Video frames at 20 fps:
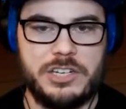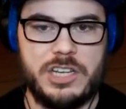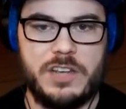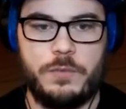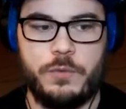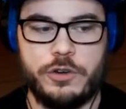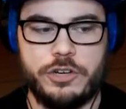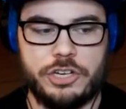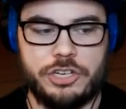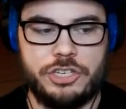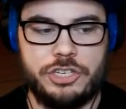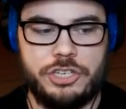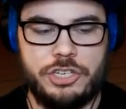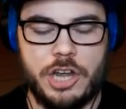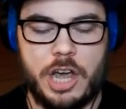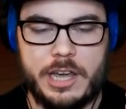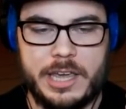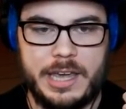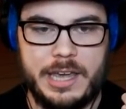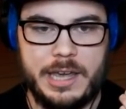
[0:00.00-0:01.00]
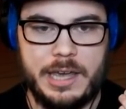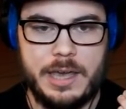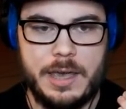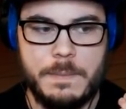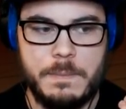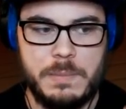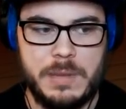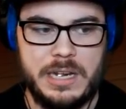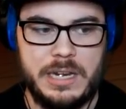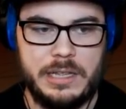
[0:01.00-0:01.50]
if we're just ducking
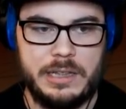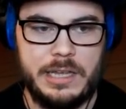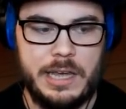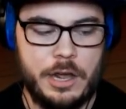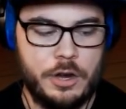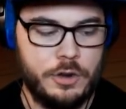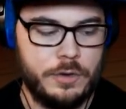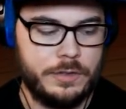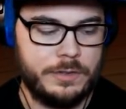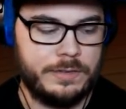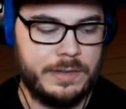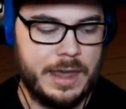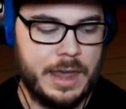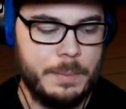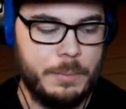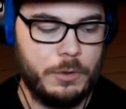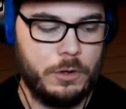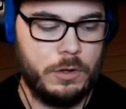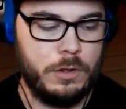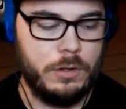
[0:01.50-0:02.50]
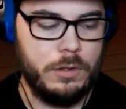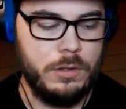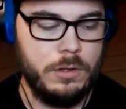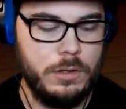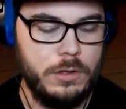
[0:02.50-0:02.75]
immediately under the table.